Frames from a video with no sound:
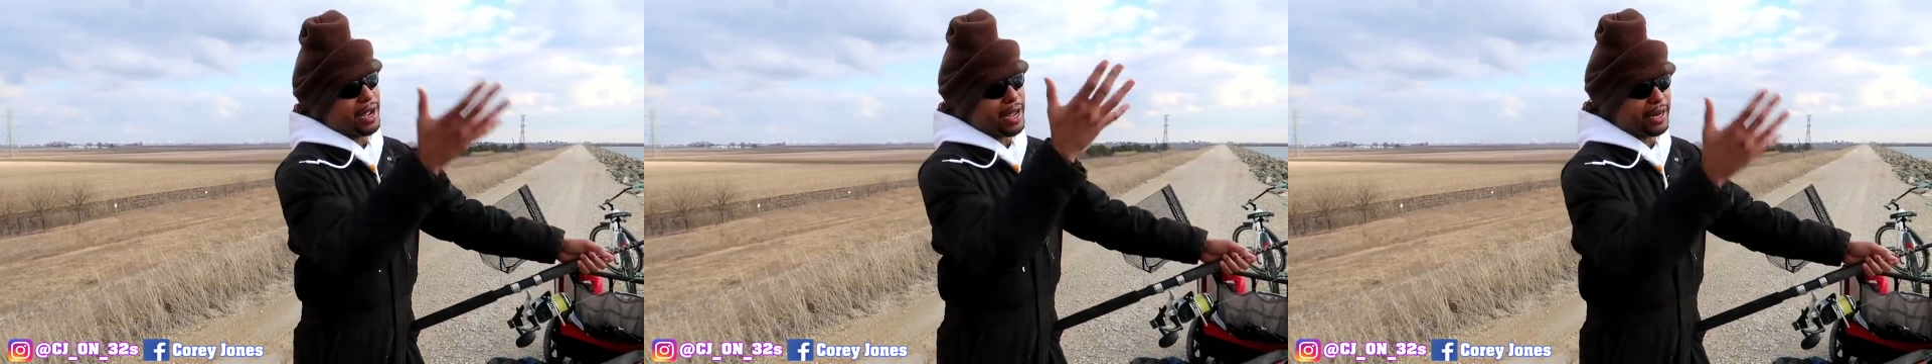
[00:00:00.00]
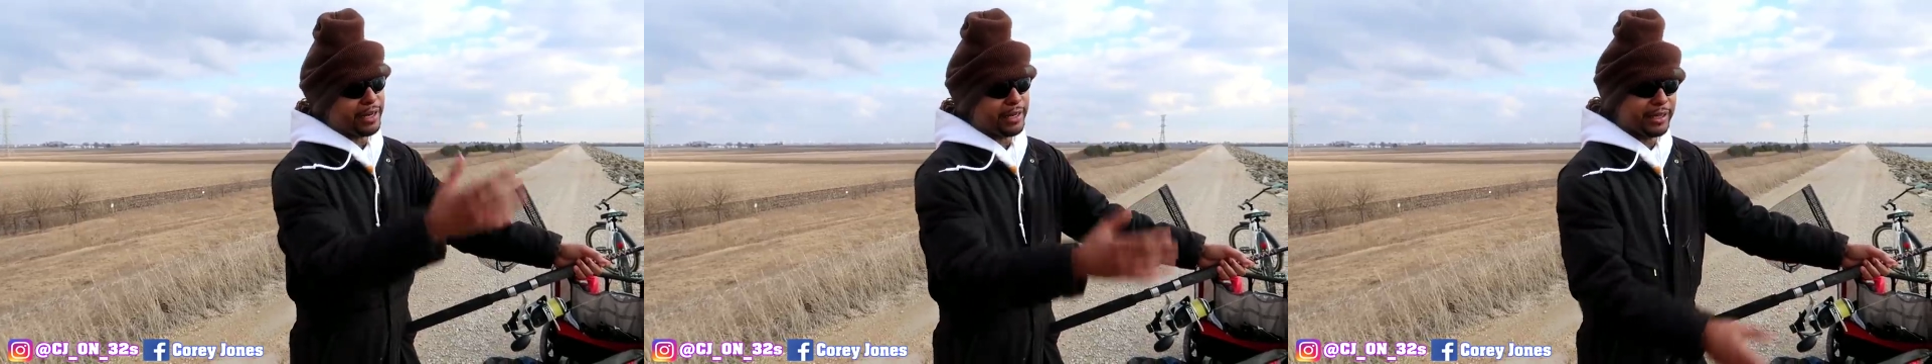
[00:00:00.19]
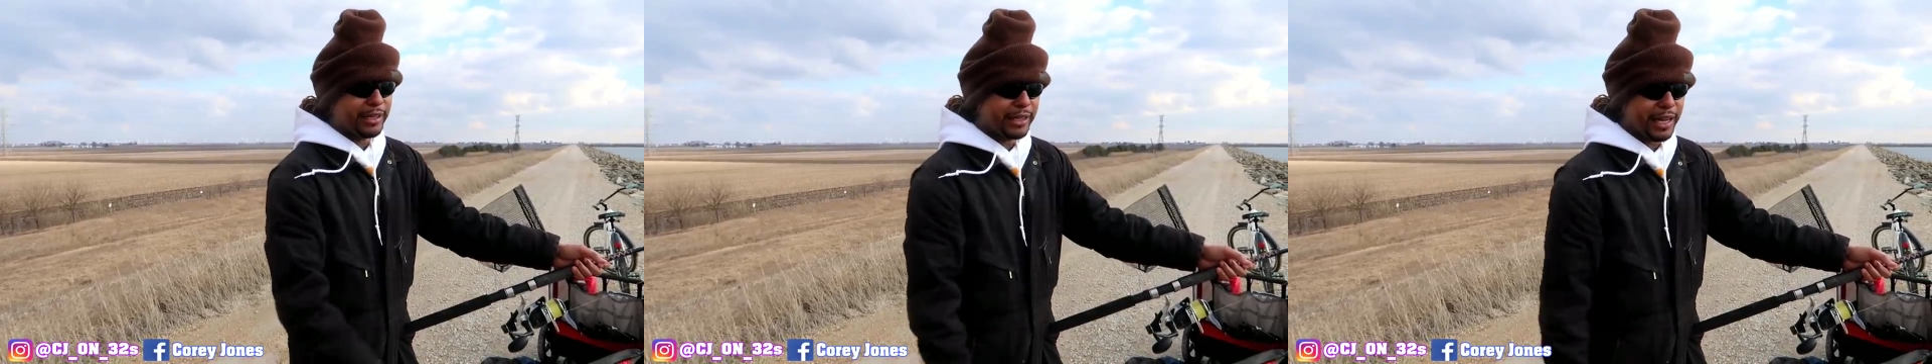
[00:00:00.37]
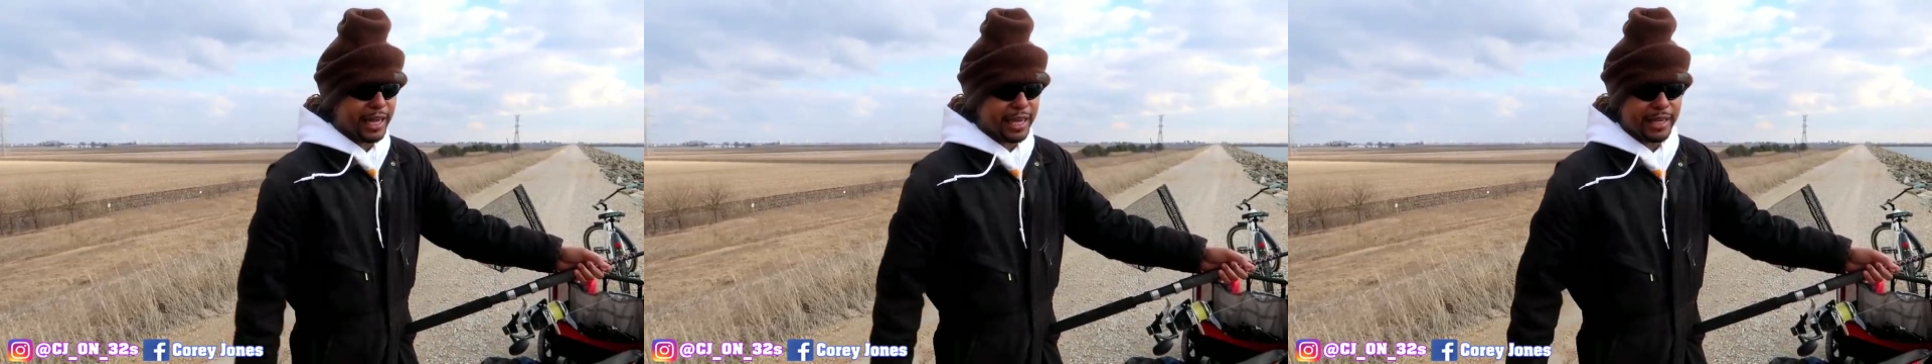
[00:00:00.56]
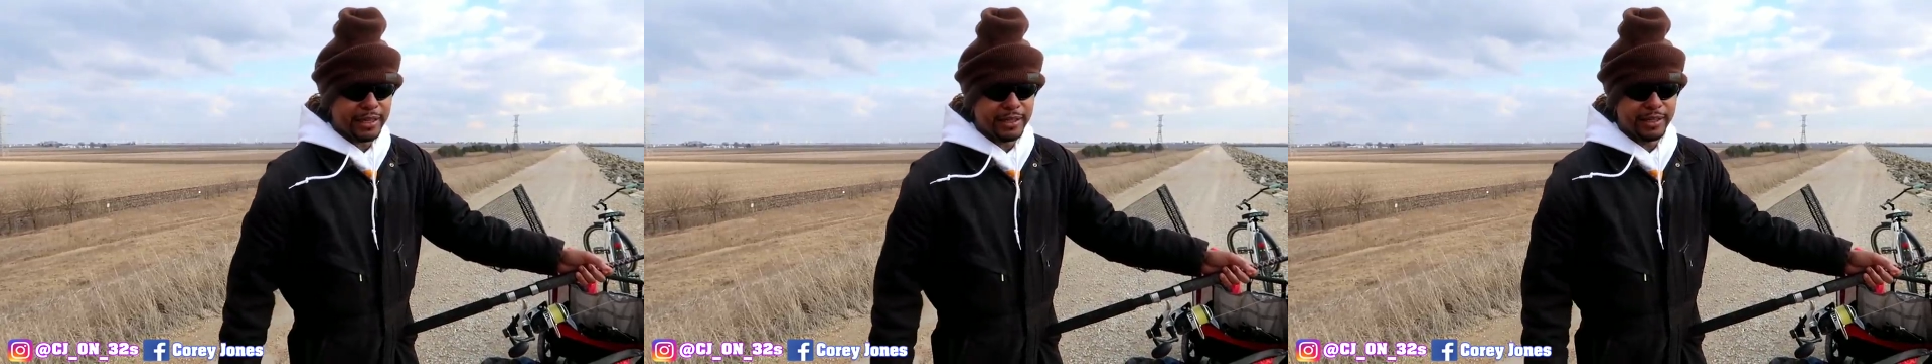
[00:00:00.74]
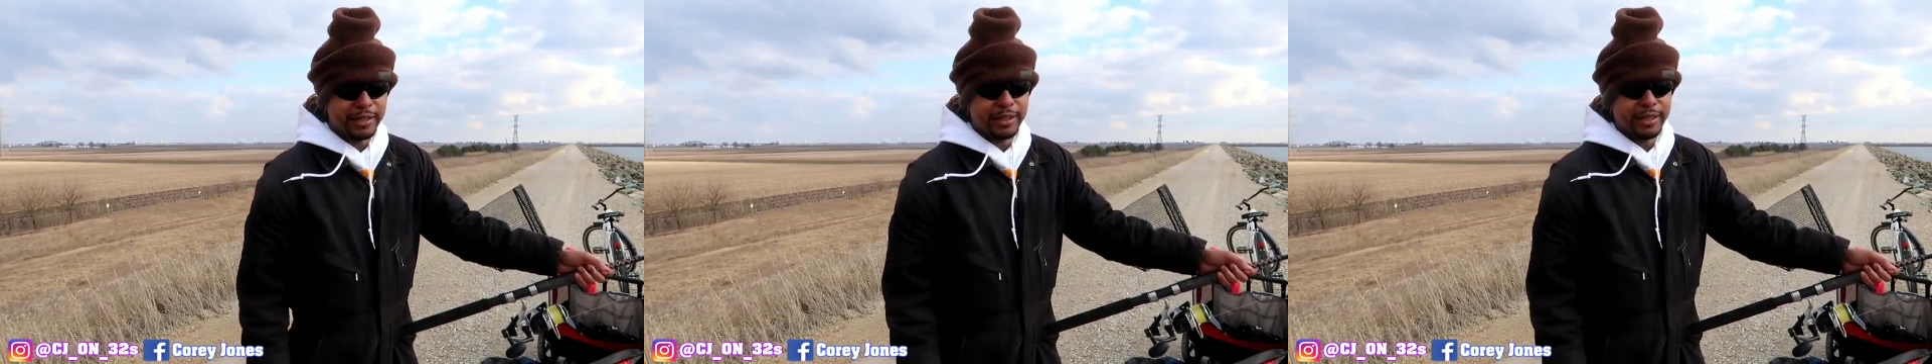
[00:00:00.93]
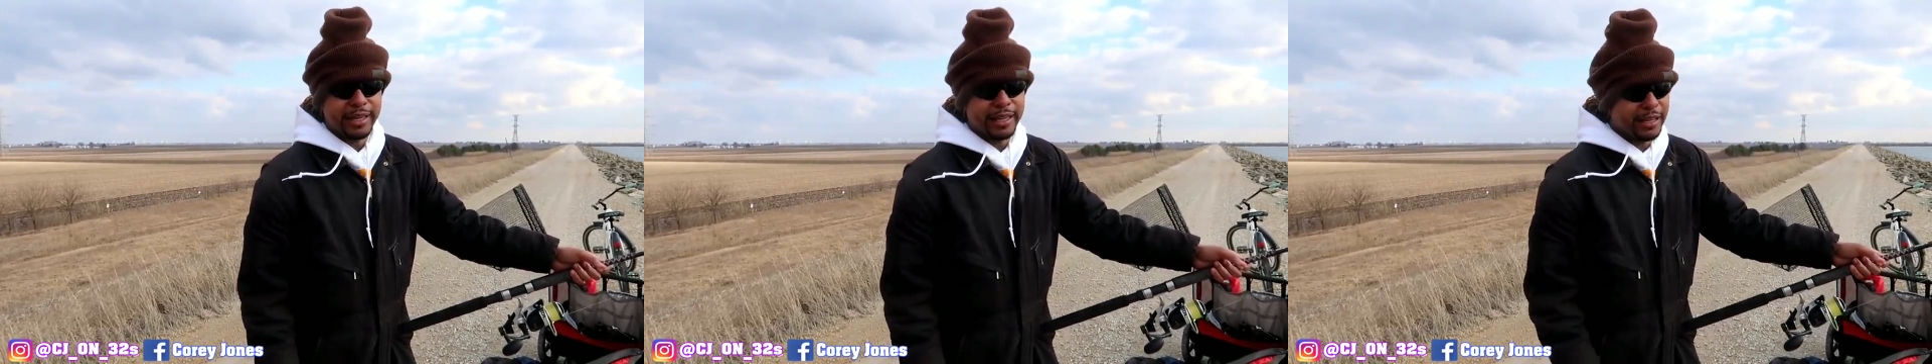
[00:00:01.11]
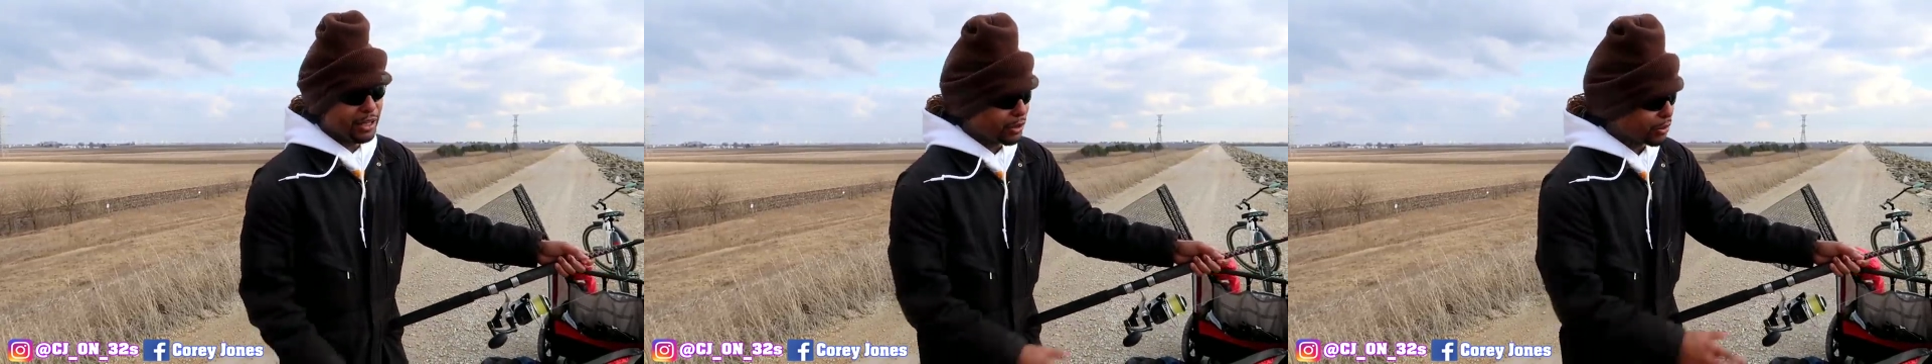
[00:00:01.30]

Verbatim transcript: out of the lake. And